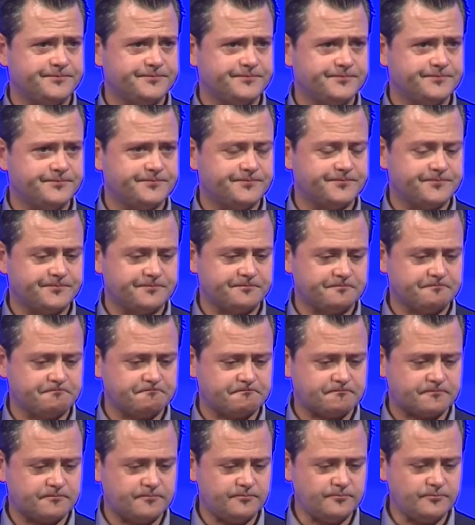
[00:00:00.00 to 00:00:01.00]

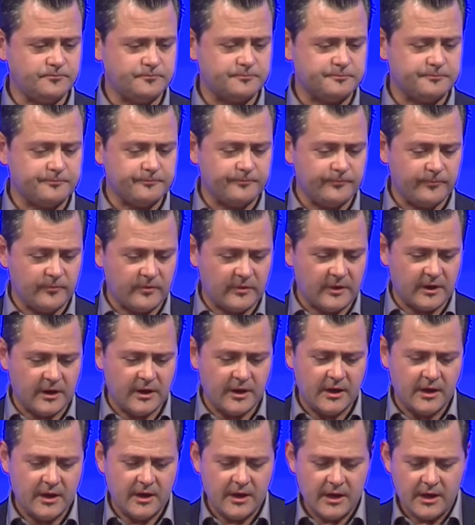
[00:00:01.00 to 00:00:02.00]

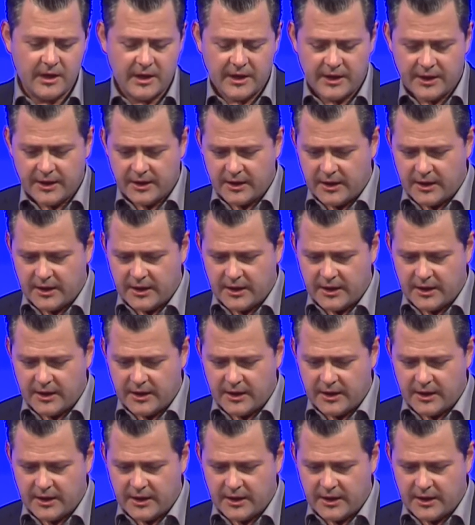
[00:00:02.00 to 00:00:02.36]
Nobody speaks.